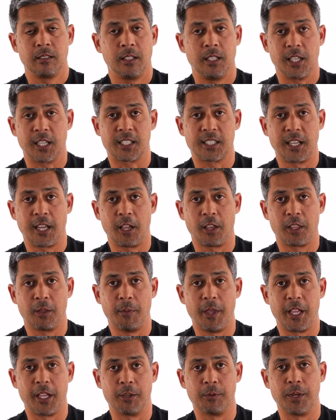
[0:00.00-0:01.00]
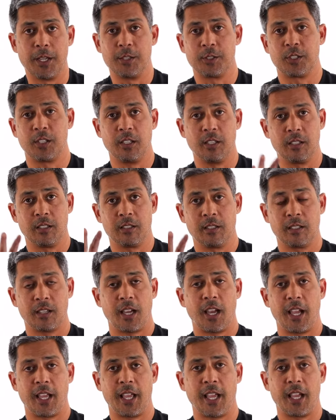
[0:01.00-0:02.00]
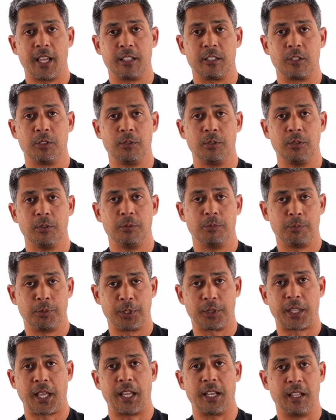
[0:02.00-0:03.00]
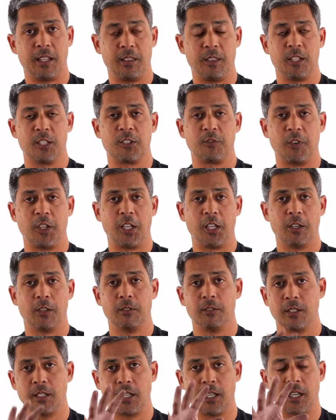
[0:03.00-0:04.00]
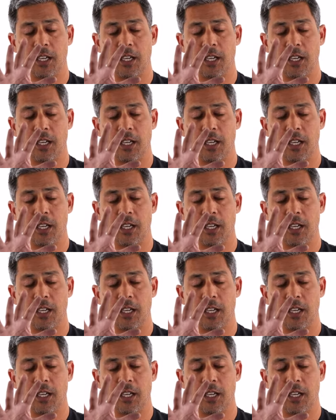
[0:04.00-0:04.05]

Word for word: Ixnay on the Megan Racing. I had to put that in this video.